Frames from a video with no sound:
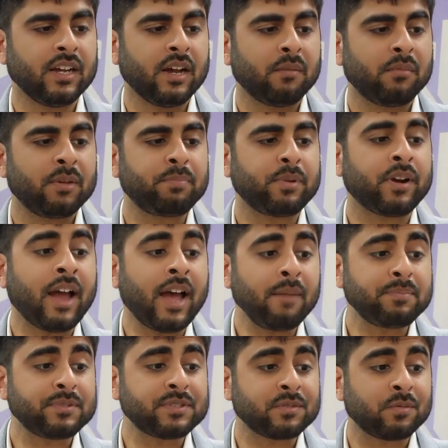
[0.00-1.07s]
But
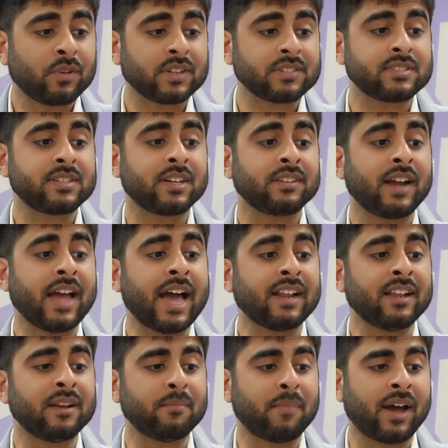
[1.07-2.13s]
perhaps what Asadr had
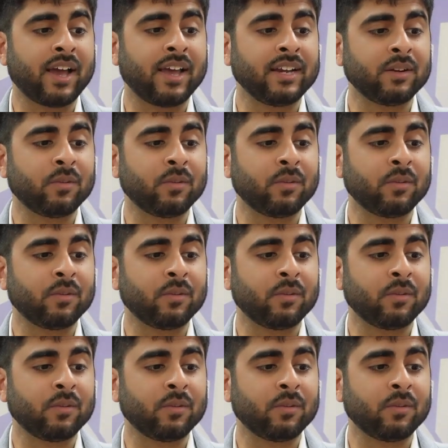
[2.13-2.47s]
in mind